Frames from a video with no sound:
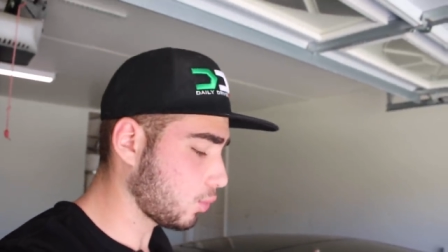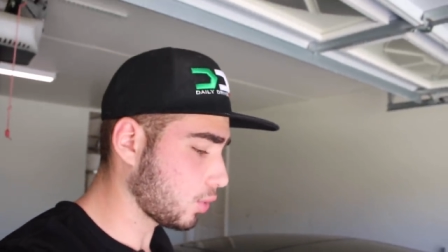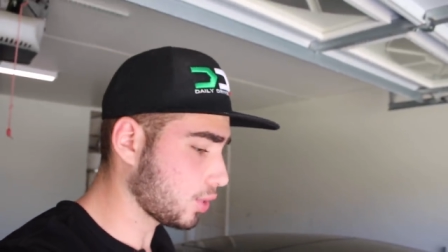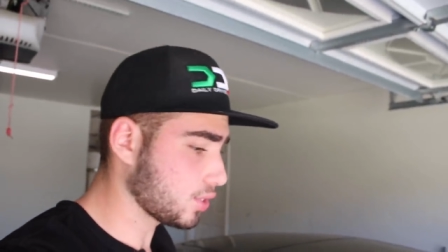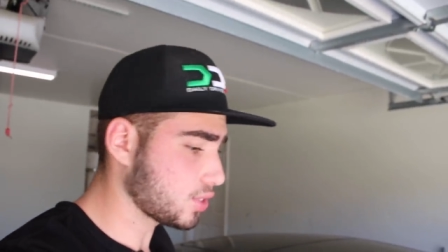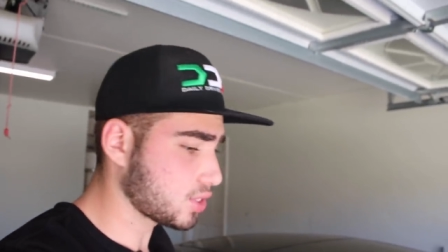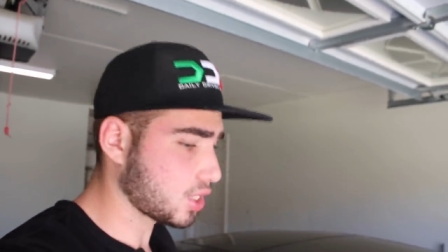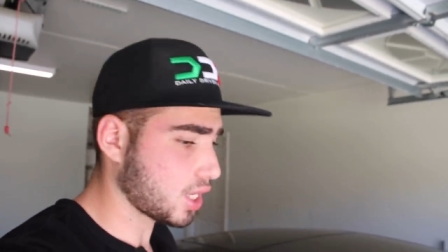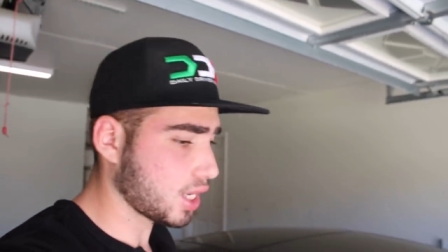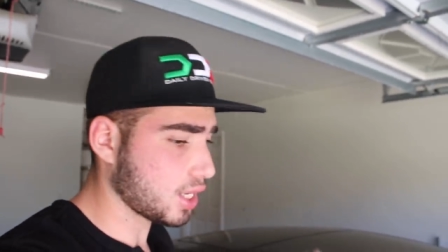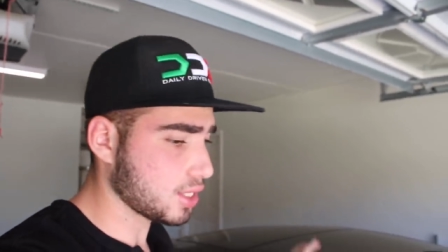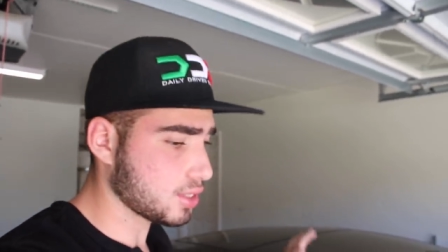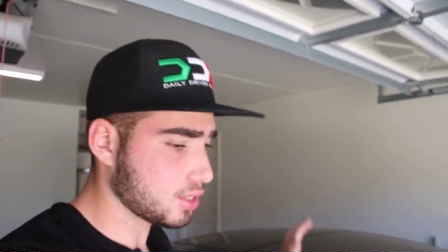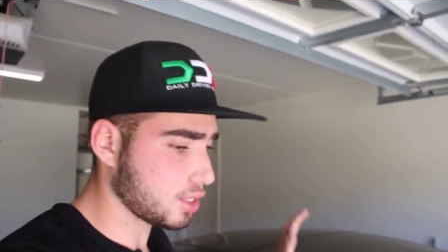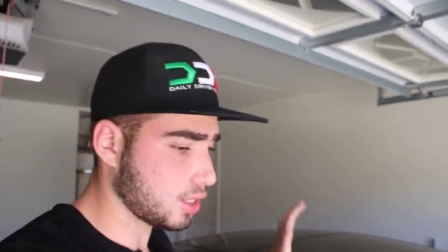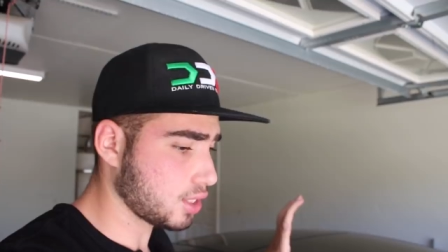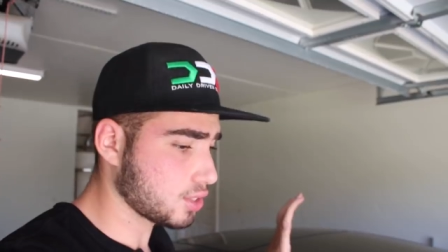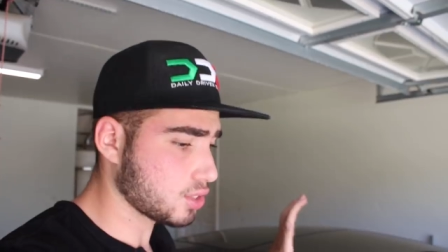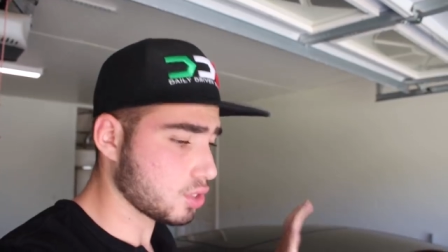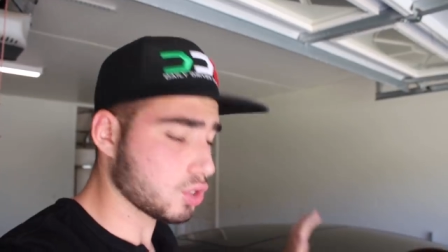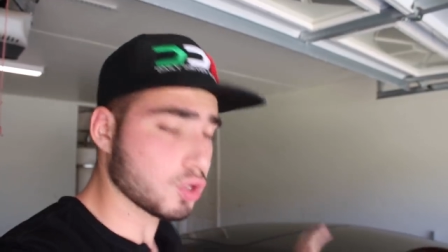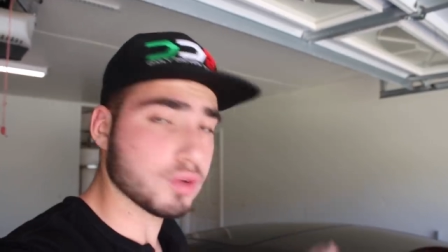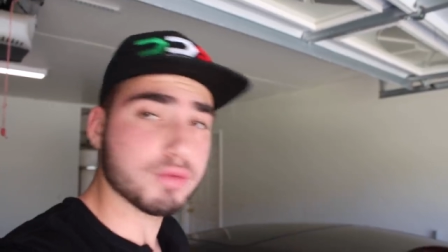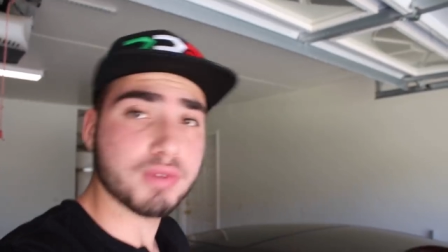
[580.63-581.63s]
Worst case, it
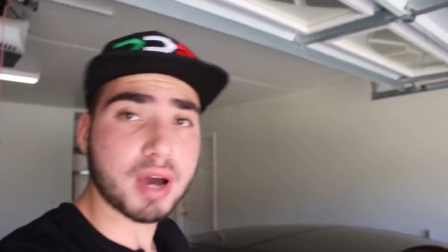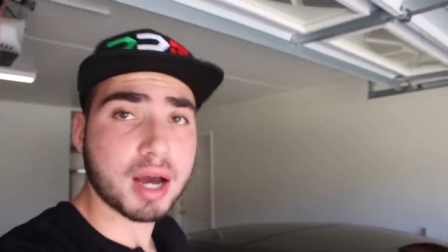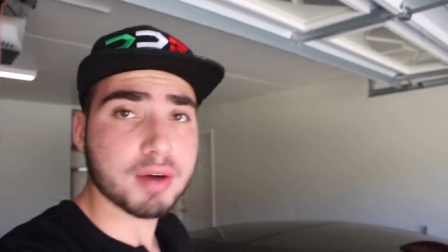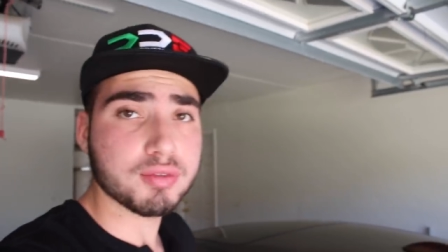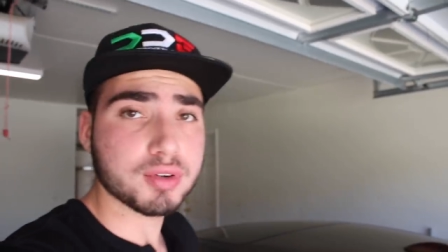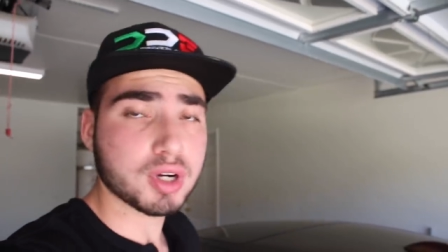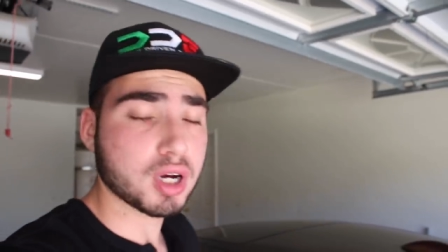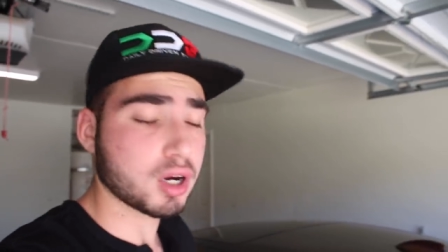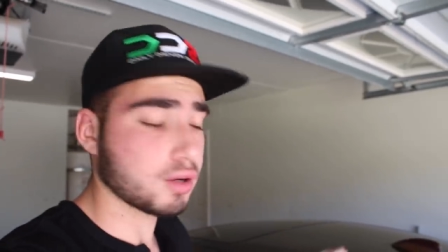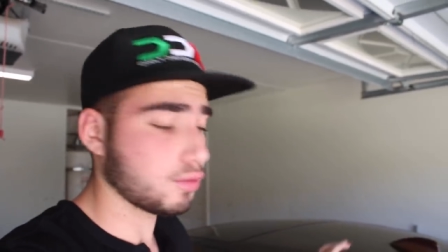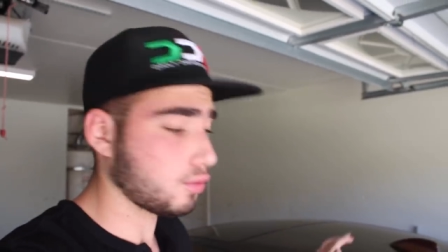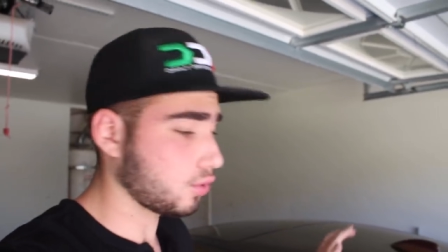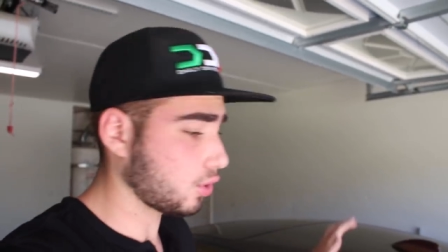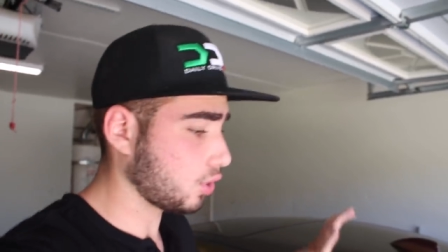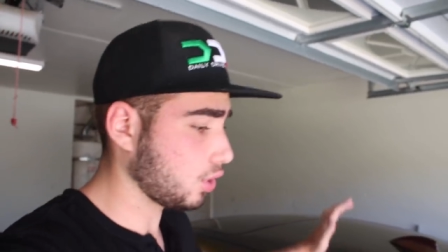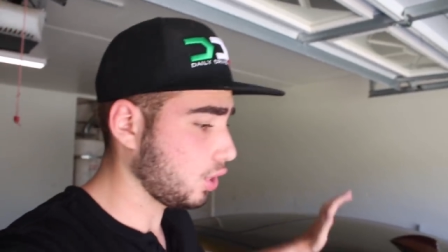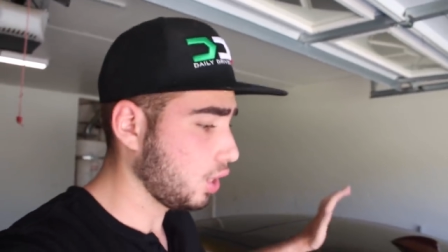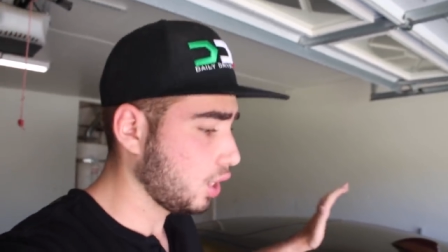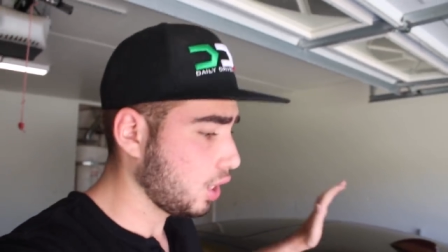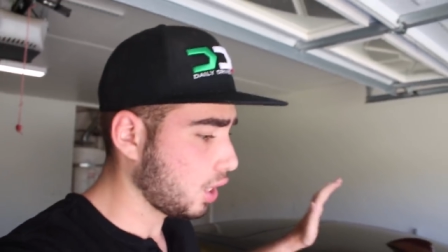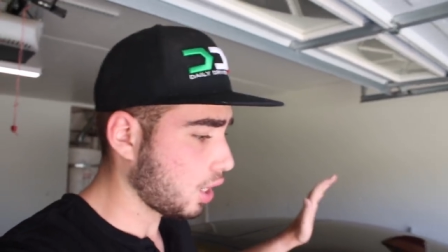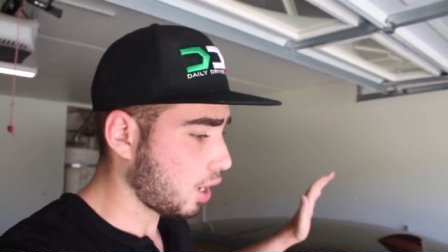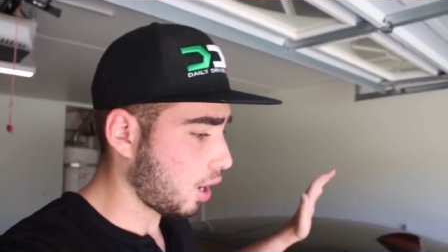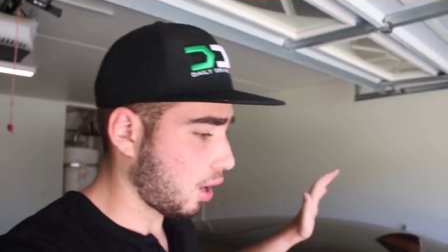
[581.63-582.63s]
needs a new valve cover.